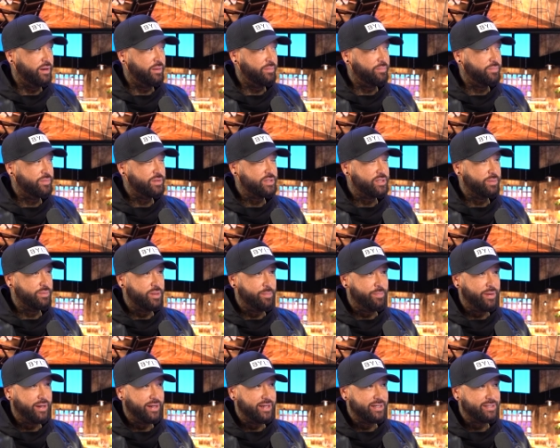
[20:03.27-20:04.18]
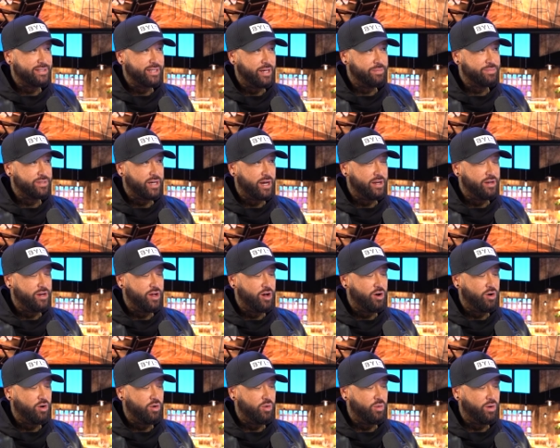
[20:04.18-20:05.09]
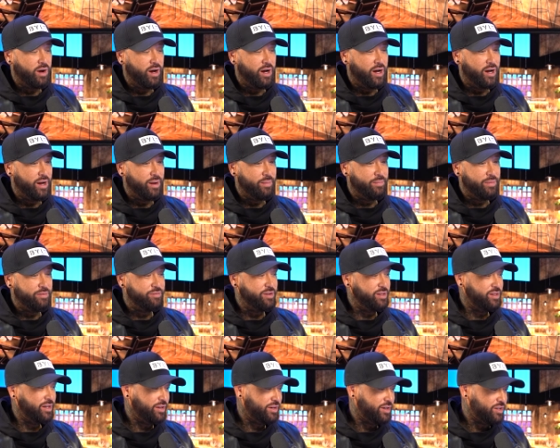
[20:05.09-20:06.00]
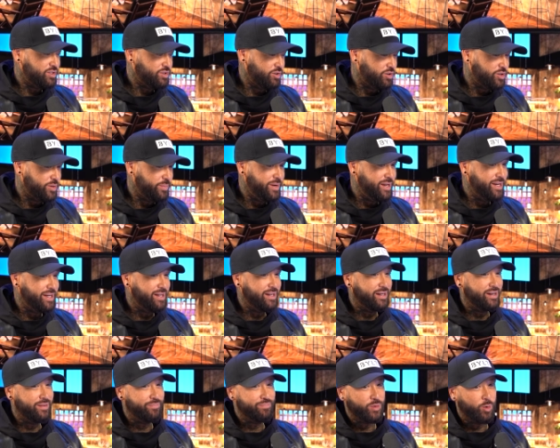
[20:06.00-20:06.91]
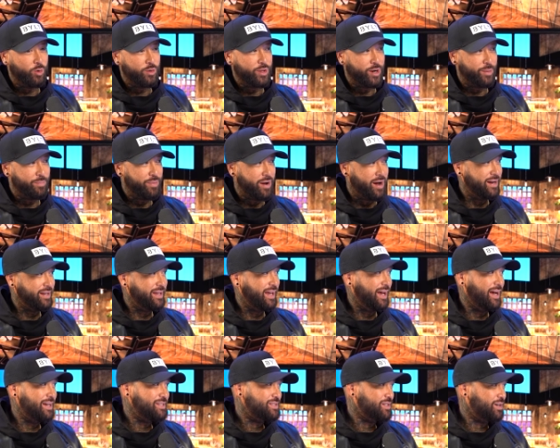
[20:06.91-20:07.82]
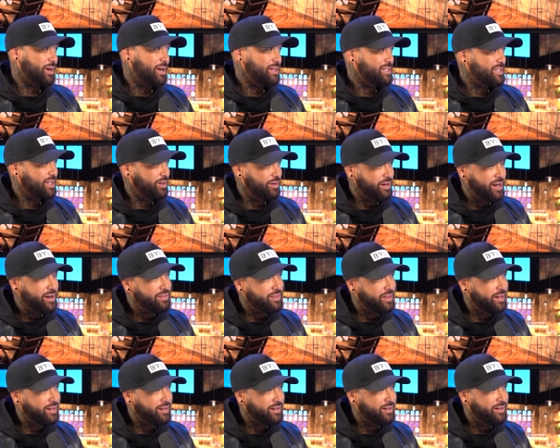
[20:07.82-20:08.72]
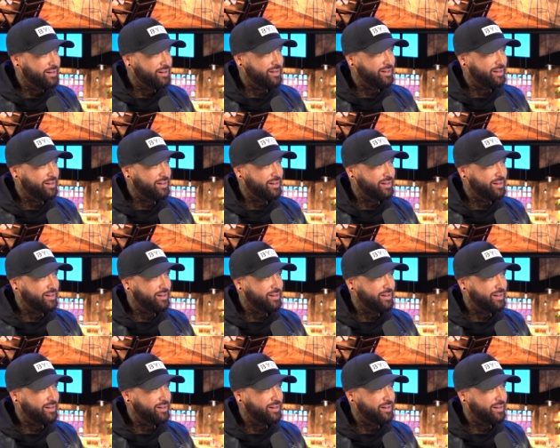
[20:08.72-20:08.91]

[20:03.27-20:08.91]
Yeah. Some of the biggest names I know, if you look at their social media or their podcast, they're not selling anything.